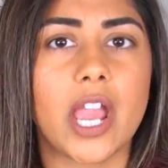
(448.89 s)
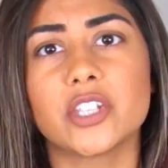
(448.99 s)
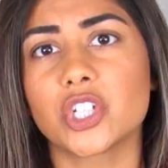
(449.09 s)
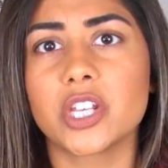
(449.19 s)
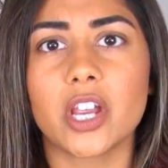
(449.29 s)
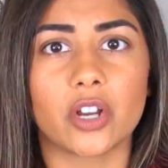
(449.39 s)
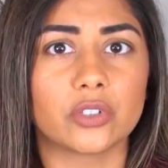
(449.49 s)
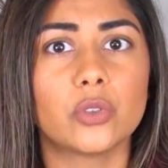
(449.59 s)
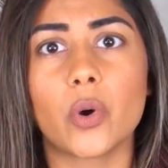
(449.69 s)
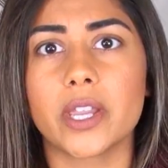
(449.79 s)
engineer,
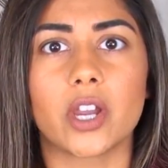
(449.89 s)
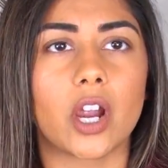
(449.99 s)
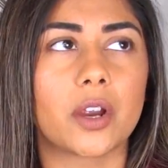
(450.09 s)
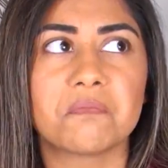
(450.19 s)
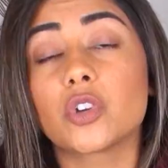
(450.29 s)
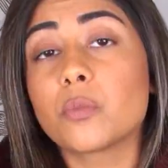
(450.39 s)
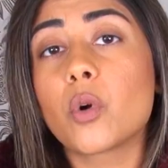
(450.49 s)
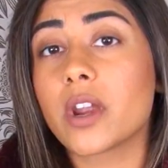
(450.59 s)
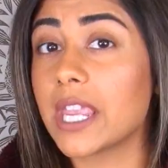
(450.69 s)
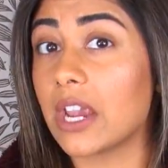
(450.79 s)
lawyer, you're
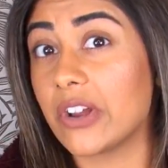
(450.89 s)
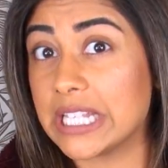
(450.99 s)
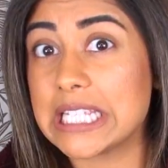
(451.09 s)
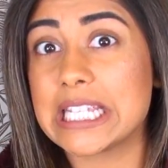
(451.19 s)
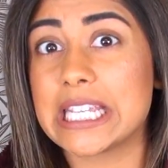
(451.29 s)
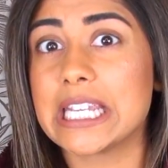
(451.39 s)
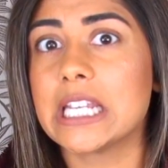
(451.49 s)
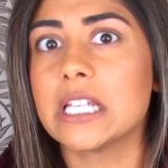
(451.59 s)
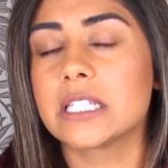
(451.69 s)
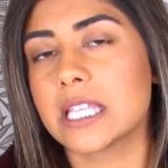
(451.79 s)
more
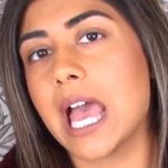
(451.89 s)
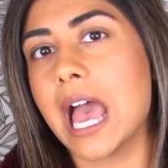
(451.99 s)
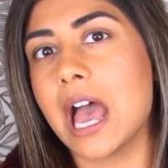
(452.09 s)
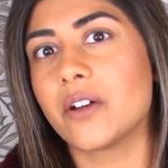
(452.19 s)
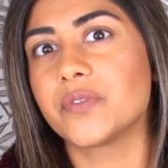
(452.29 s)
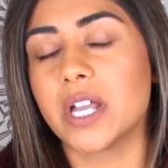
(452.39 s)
guaranteed to have